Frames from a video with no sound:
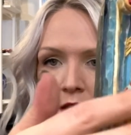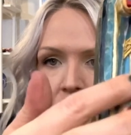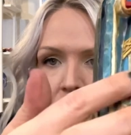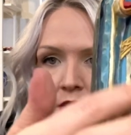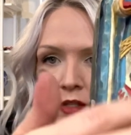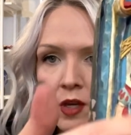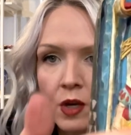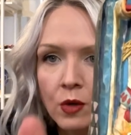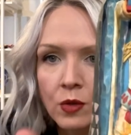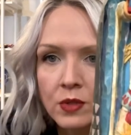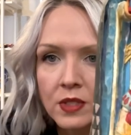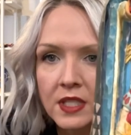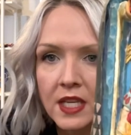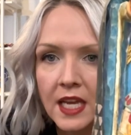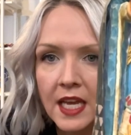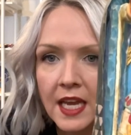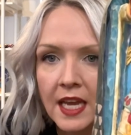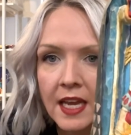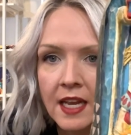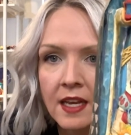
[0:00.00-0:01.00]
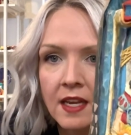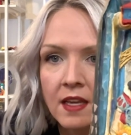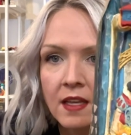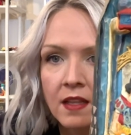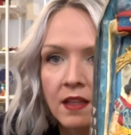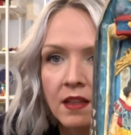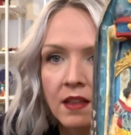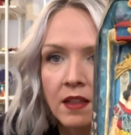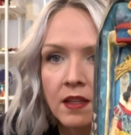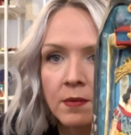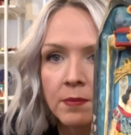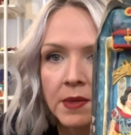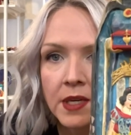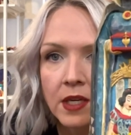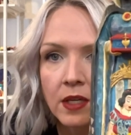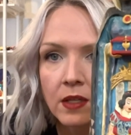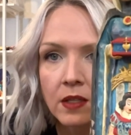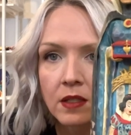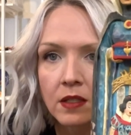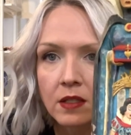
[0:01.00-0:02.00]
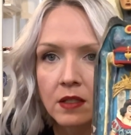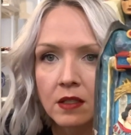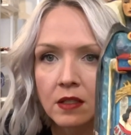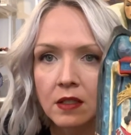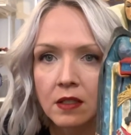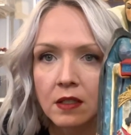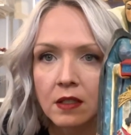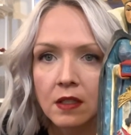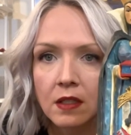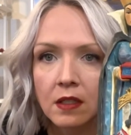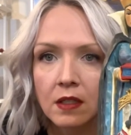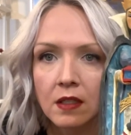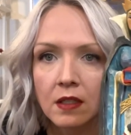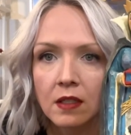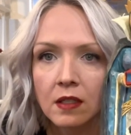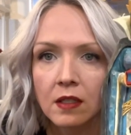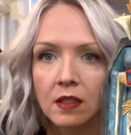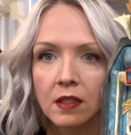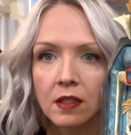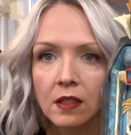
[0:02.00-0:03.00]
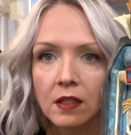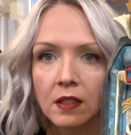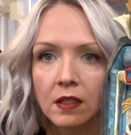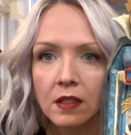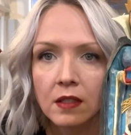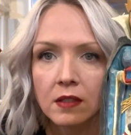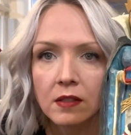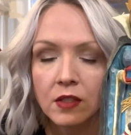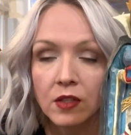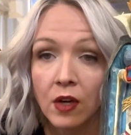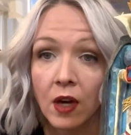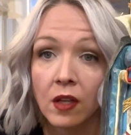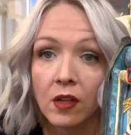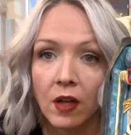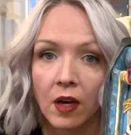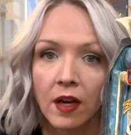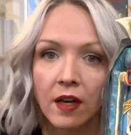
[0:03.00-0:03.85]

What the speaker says: Snow's in the mirror. Do you know how long